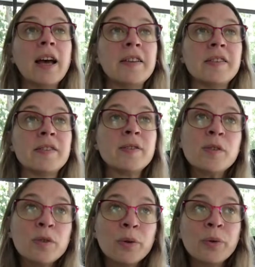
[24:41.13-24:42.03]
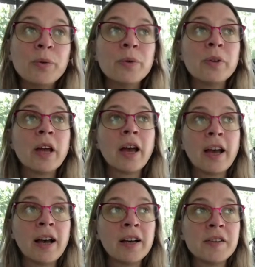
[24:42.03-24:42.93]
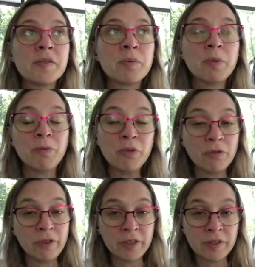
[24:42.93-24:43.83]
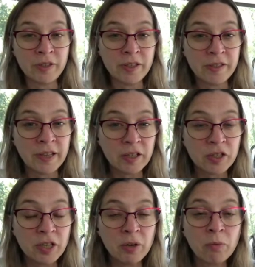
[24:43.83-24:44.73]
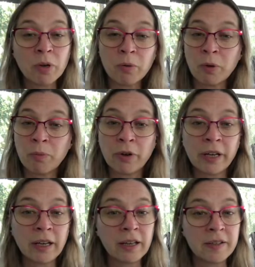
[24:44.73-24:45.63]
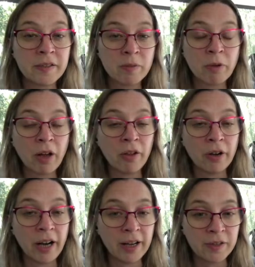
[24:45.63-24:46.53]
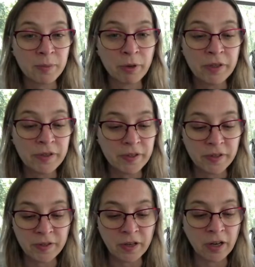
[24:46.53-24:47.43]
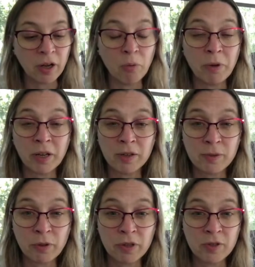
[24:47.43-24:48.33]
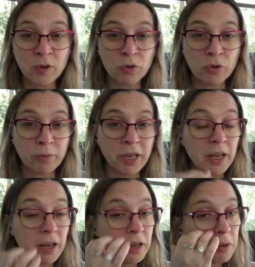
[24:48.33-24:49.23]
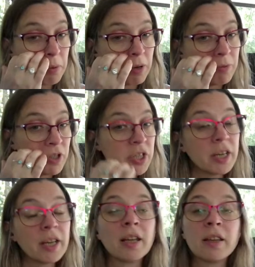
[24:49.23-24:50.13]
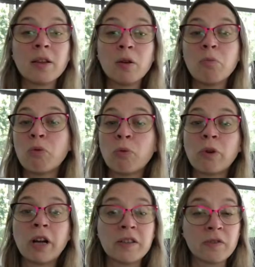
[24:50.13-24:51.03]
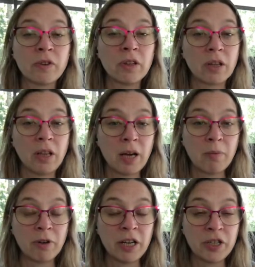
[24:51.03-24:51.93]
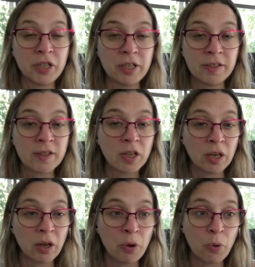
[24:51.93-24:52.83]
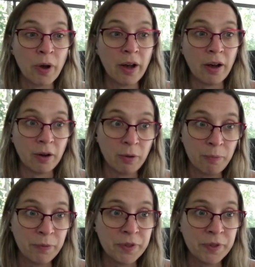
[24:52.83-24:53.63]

As soon as we move into the section where we're bringing in some other experts to start helping us with the social media and the publishing, the price for the collaboration is going to go up.